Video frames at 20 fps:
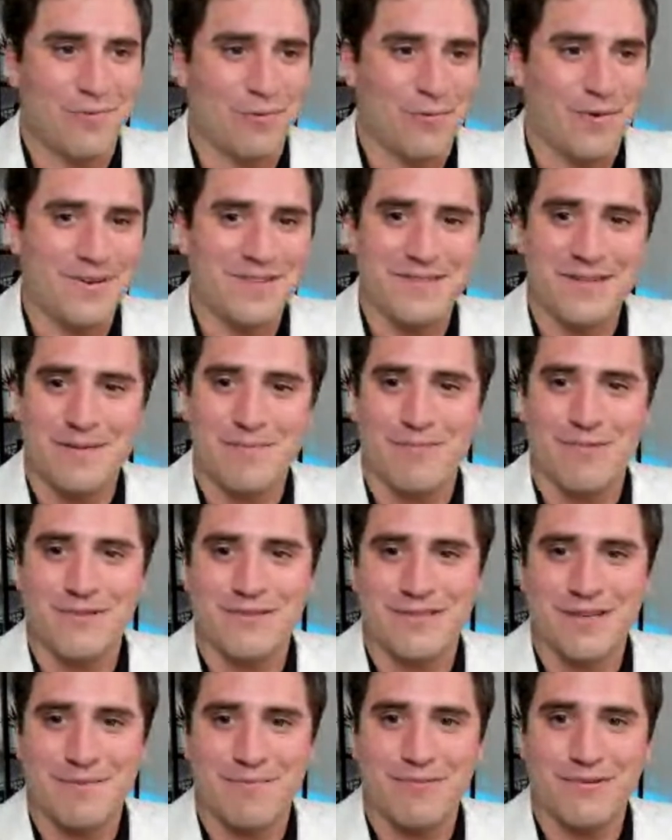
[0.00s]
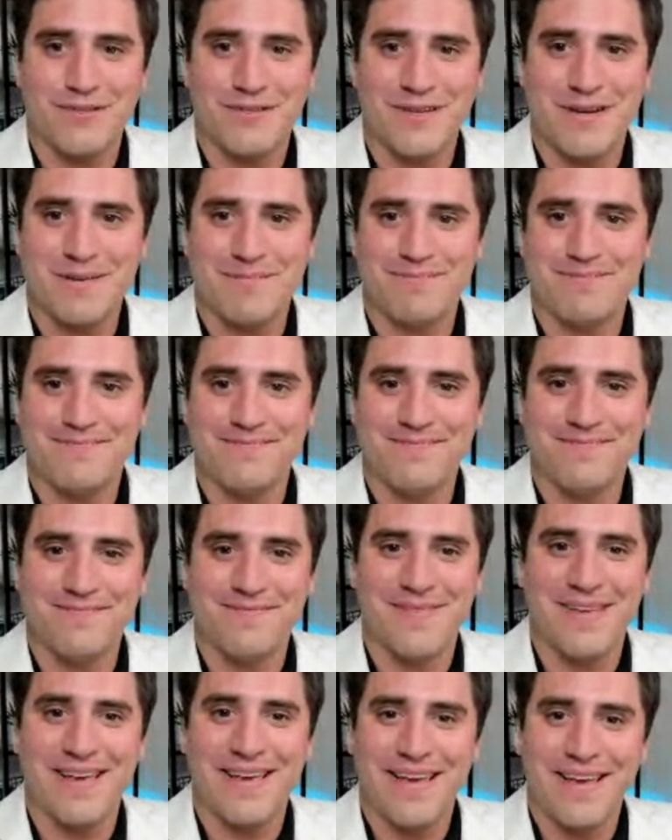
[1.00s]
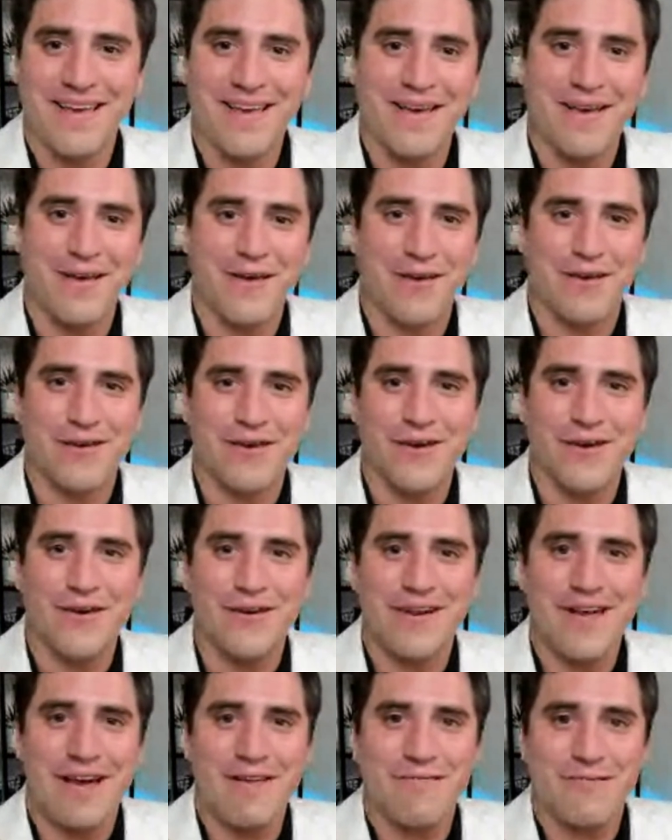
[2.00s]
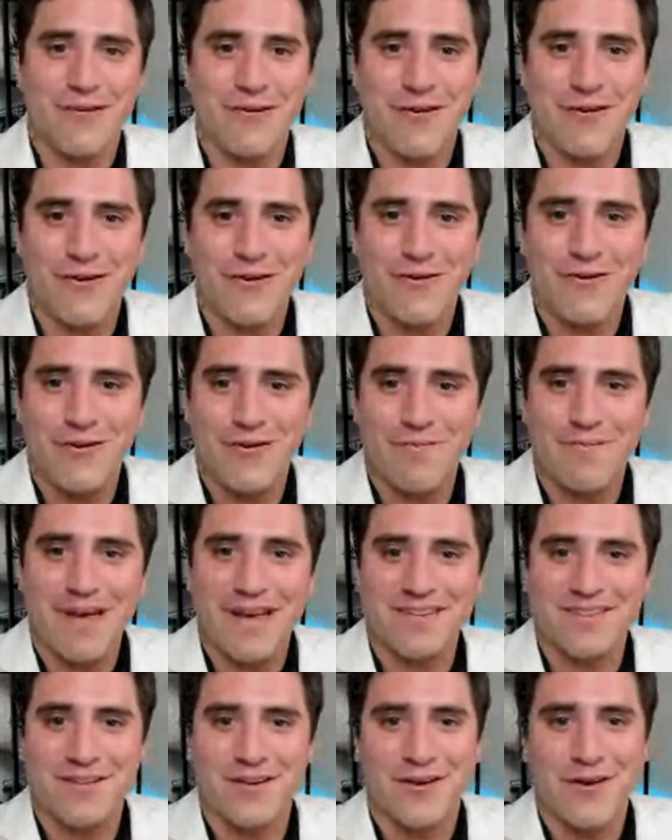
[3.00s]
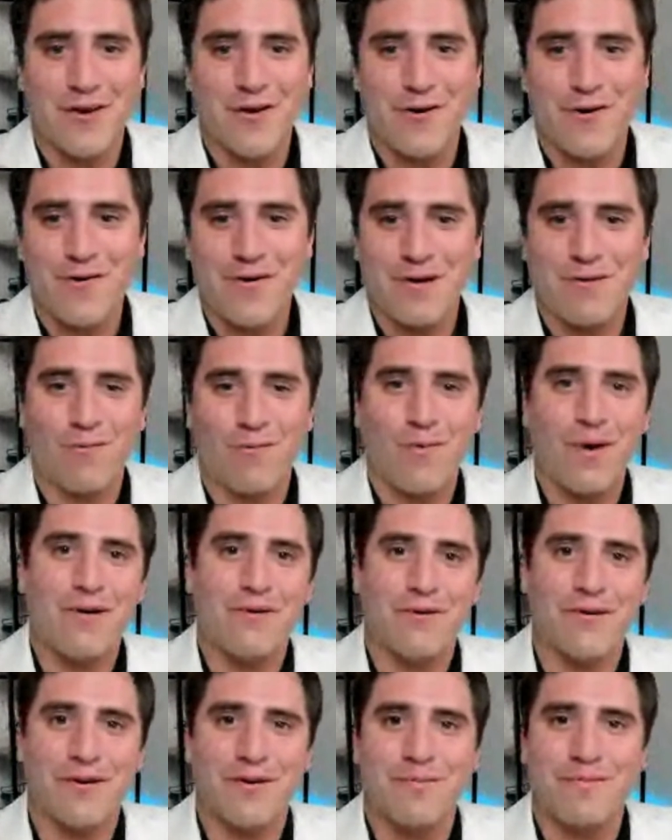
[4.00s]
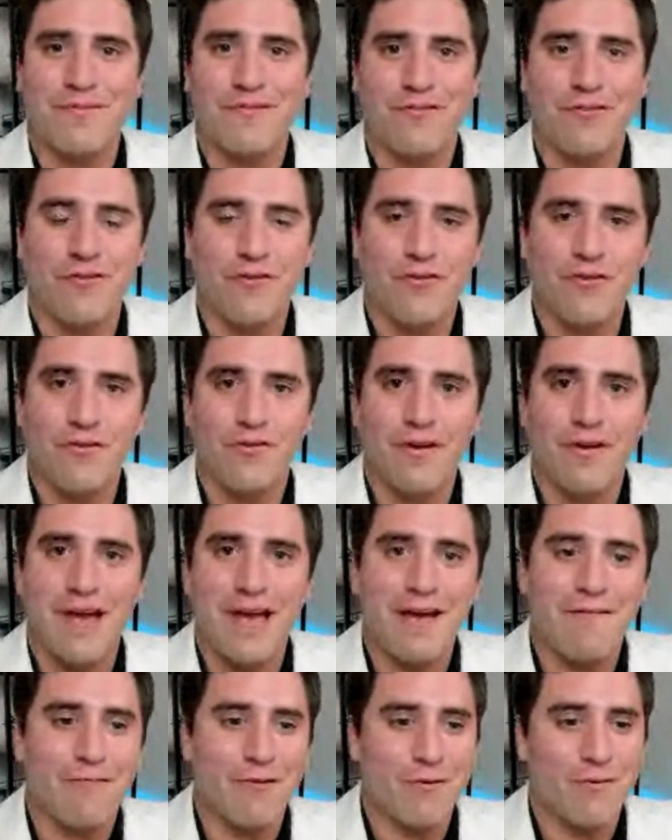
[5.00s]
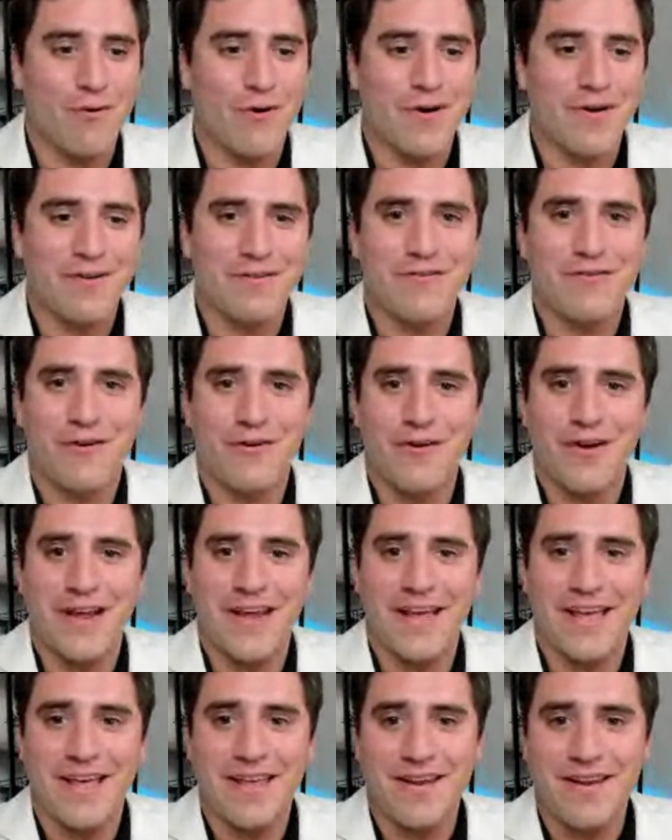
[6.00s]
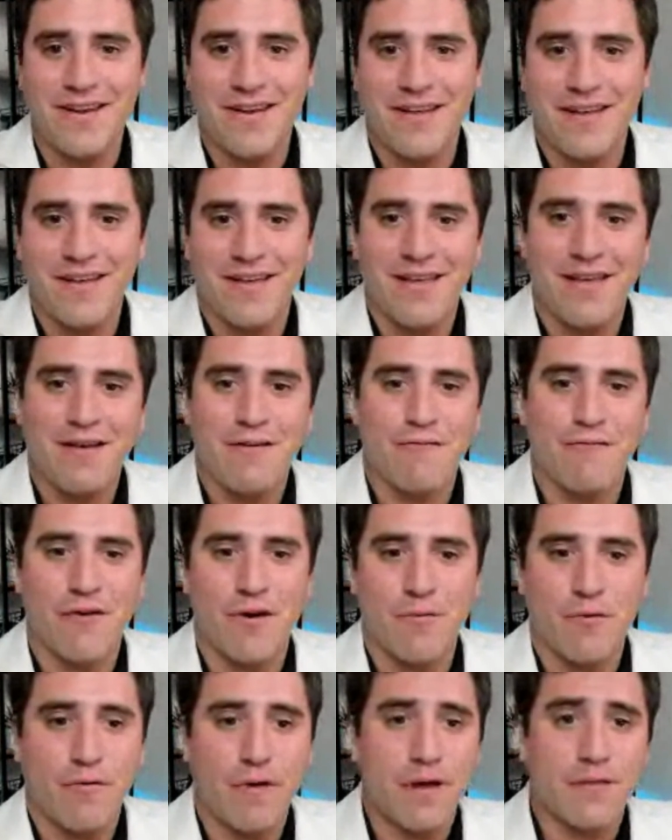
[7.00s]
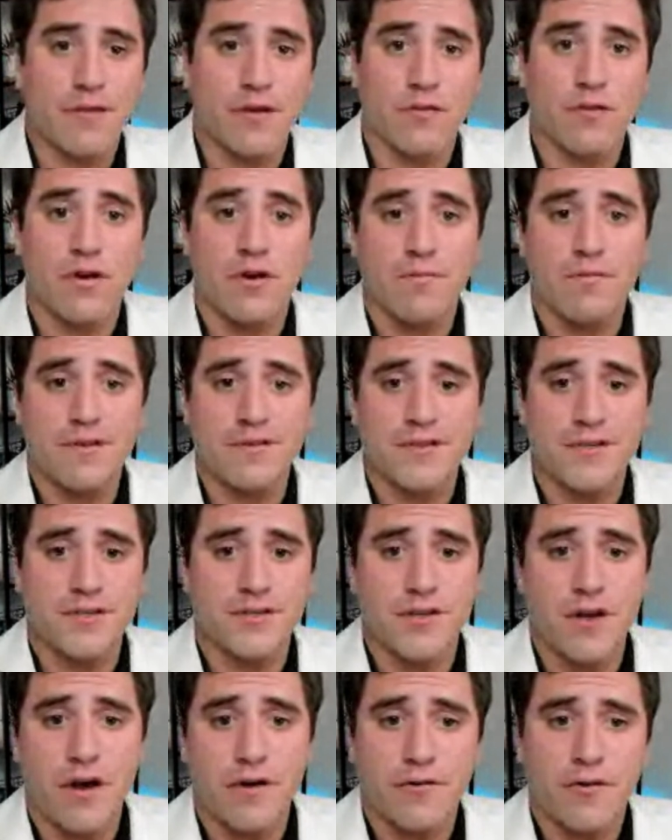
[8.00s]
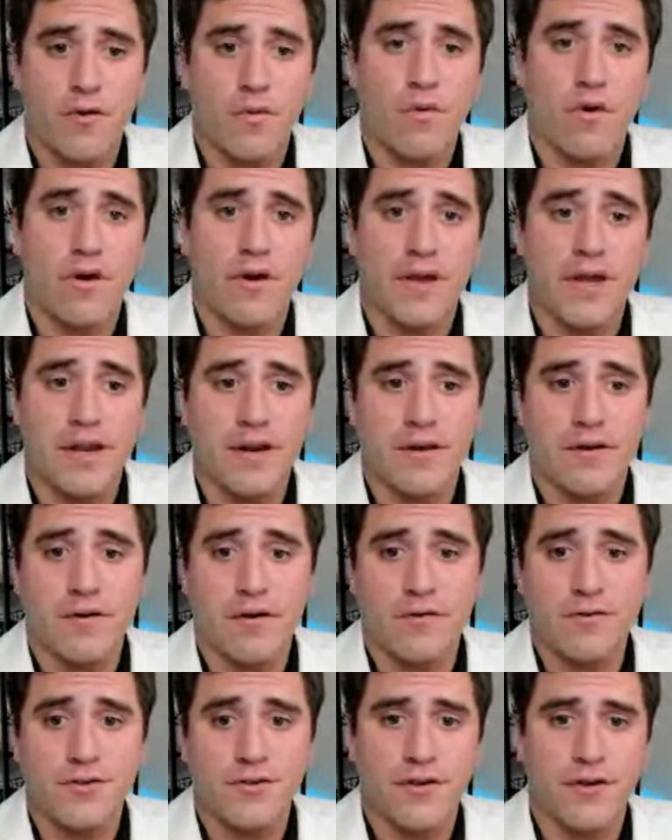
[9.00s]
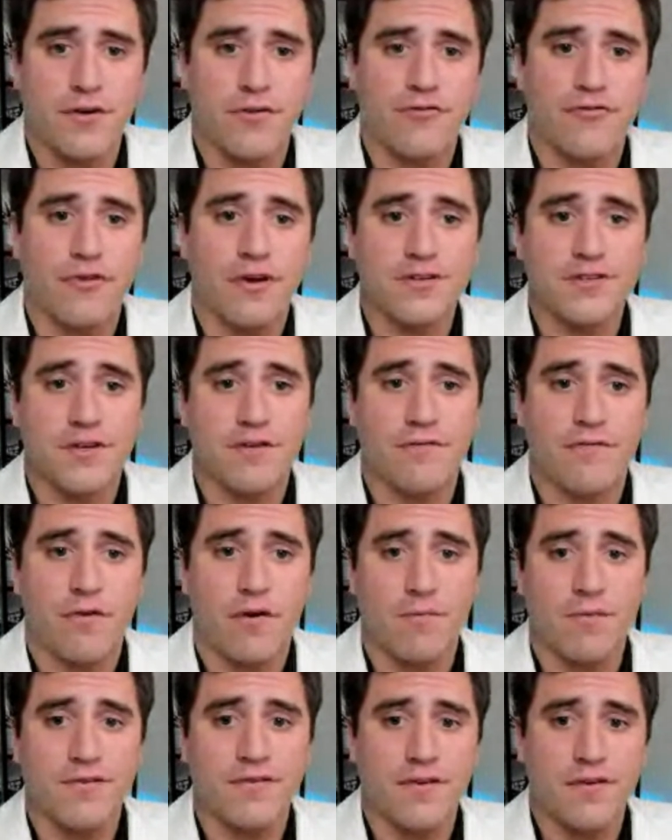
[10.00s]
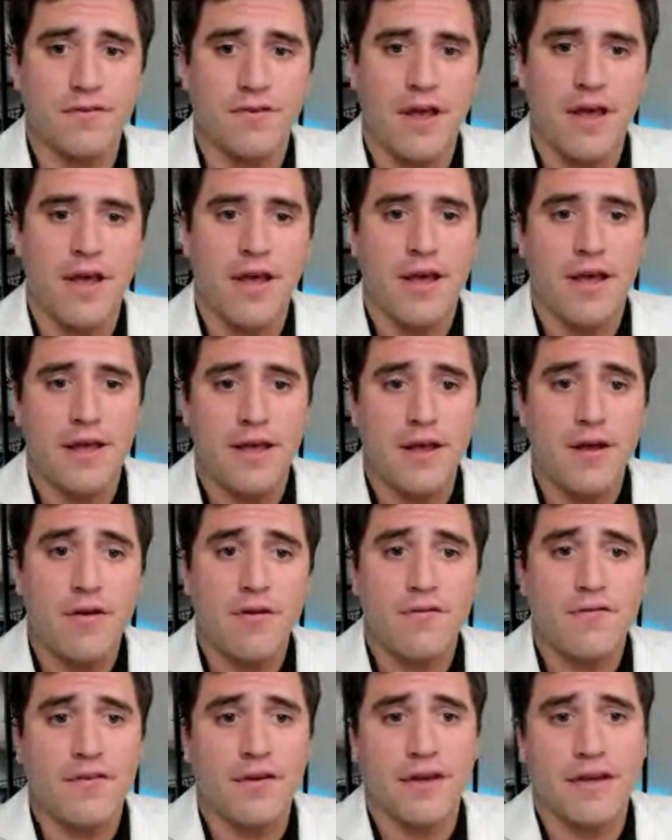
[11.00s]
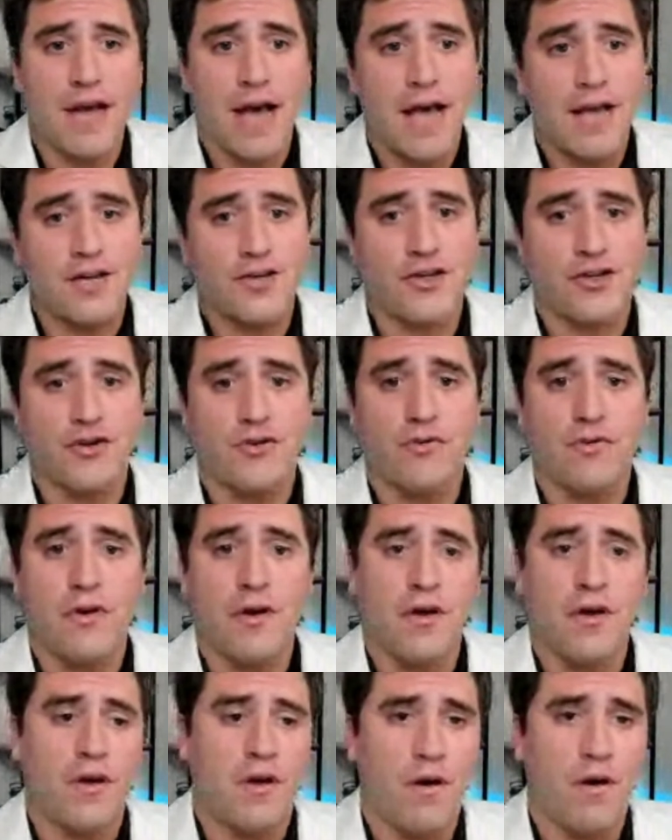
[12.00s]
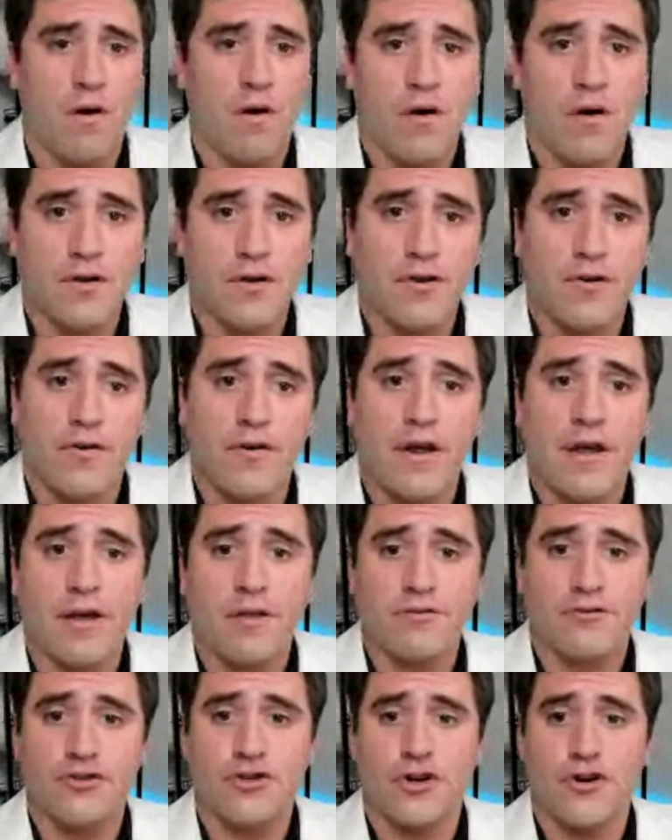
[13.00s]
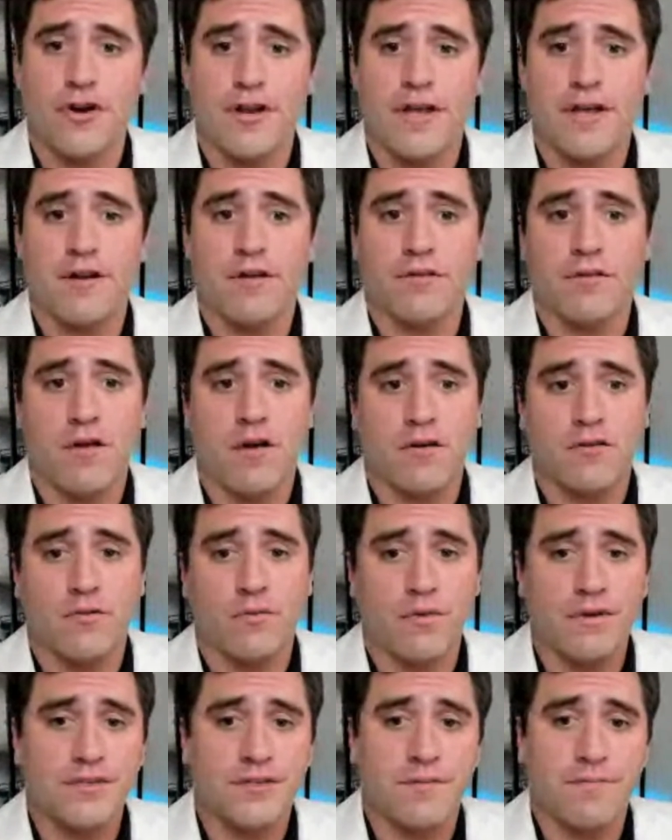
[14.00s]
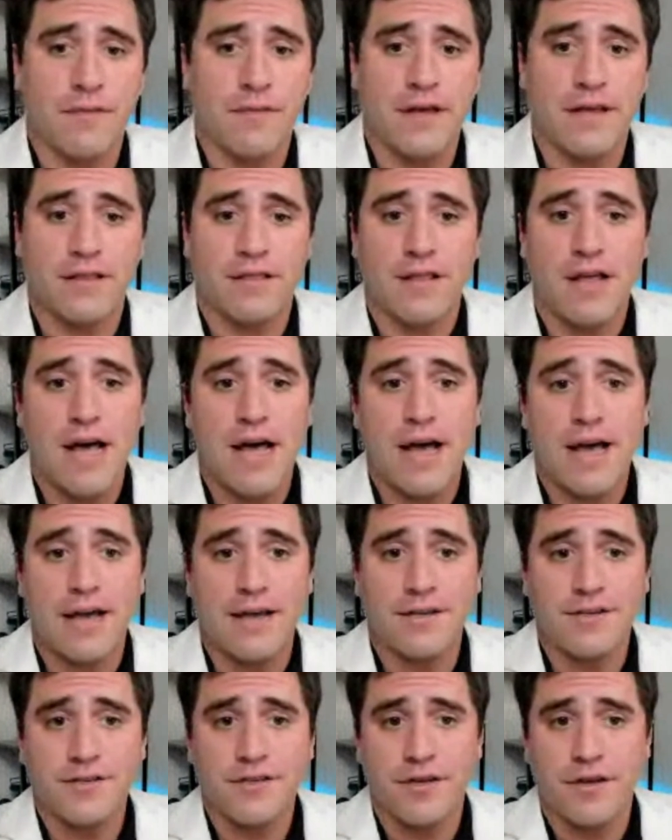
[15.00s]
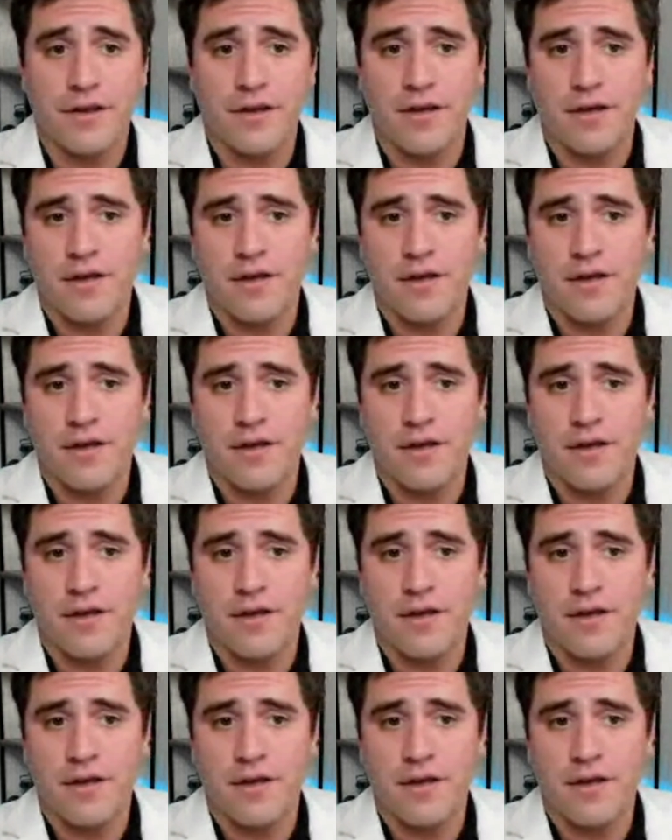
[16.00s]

What's up? What's up? What's up? Good afternoon, New Mexico, and welcome to everyone turning in from around the globe. This is Dr. Joaquin Acosta, your trusted pharmacist, here to guide you on your health journey and unlock the wisdom that lies